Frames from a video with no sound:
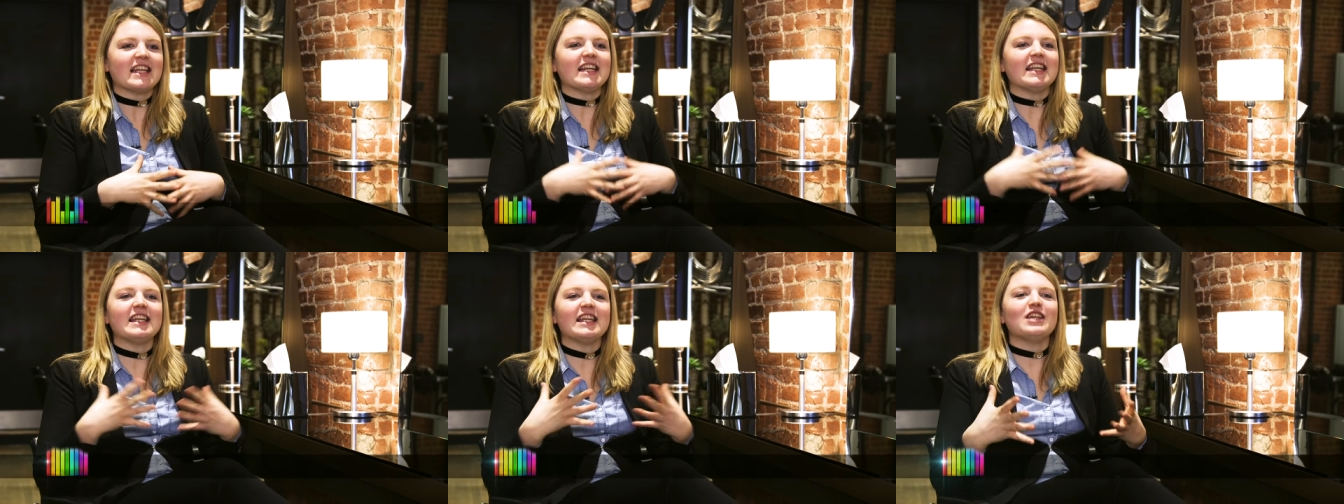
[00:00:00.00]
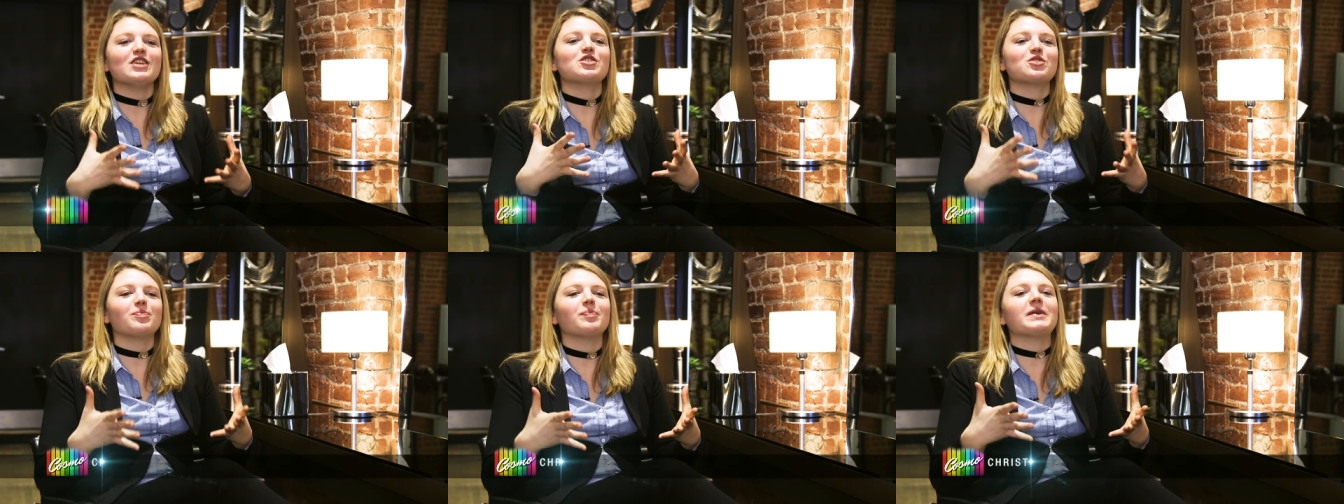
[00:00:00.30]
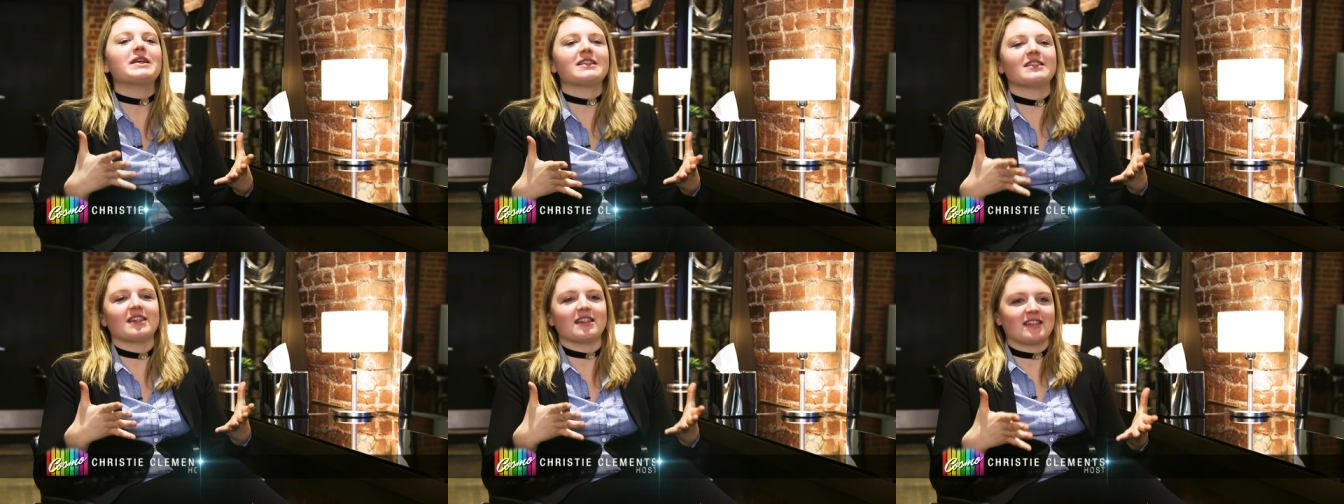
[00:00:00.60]
niche
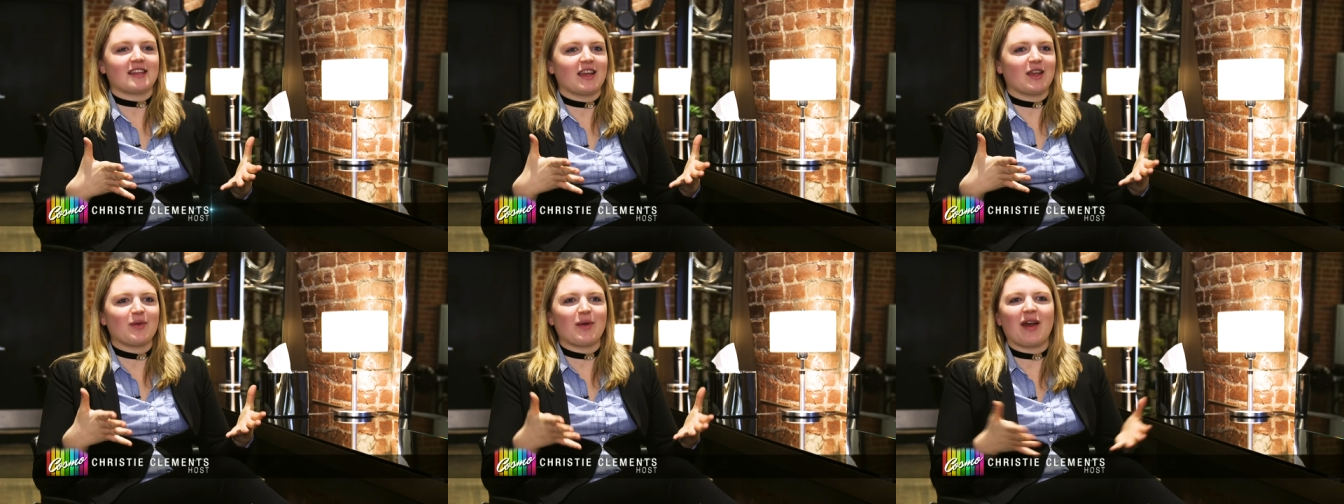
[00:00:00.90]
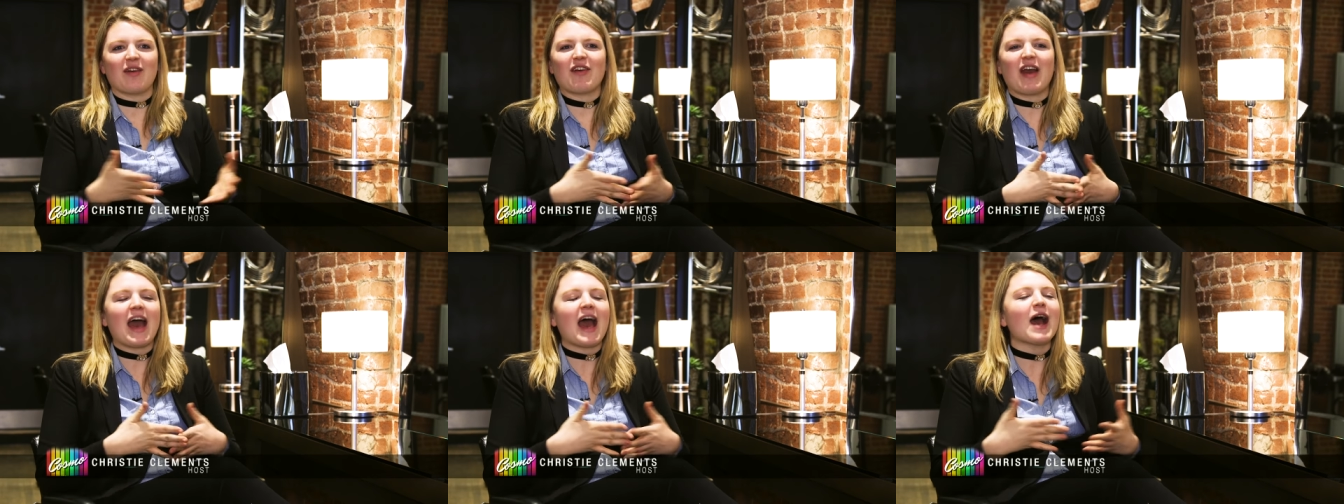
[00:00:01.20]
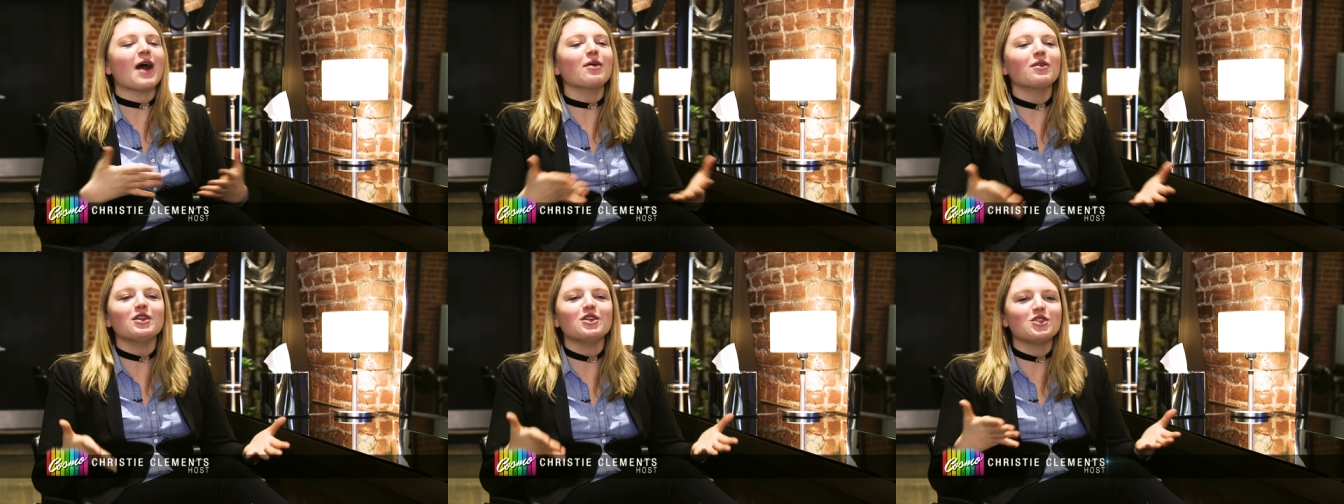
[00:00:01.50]
business that you have.
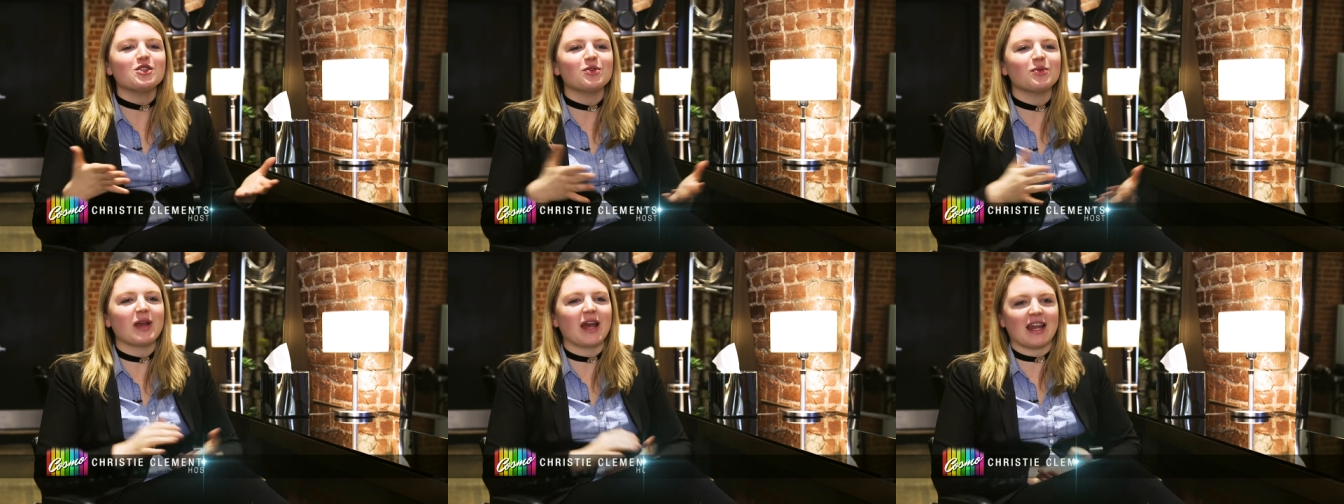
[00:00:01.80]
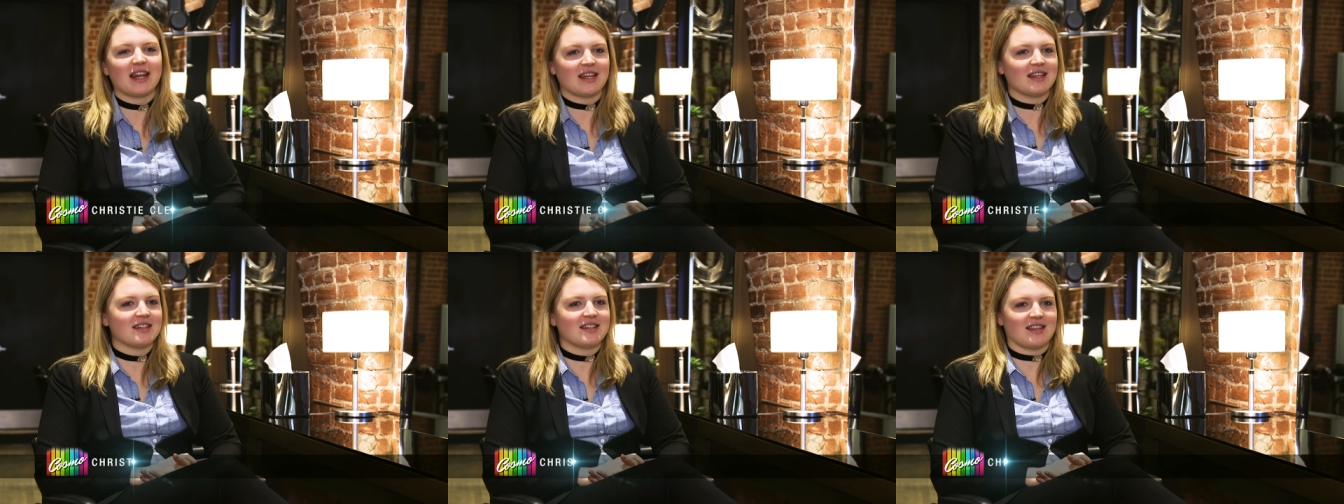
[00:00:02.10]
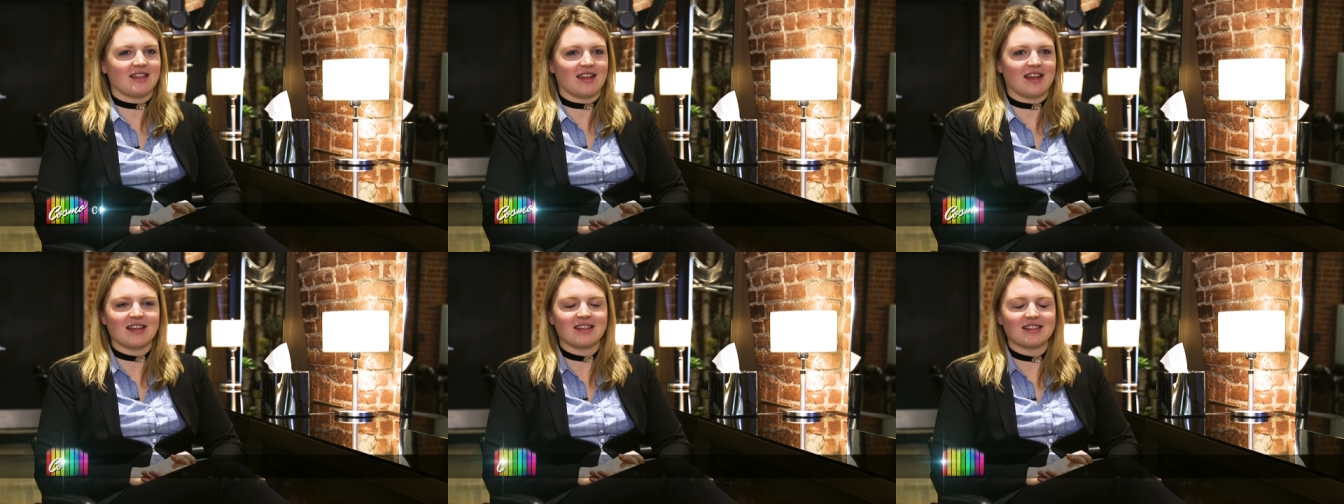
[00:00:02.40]
How did you get
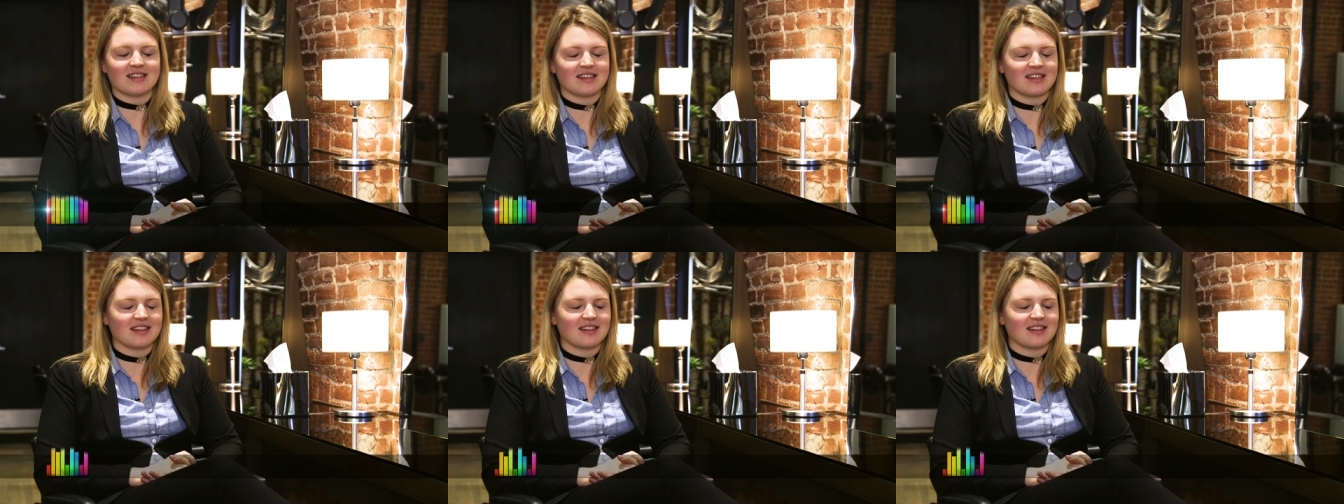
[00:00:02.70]
into this?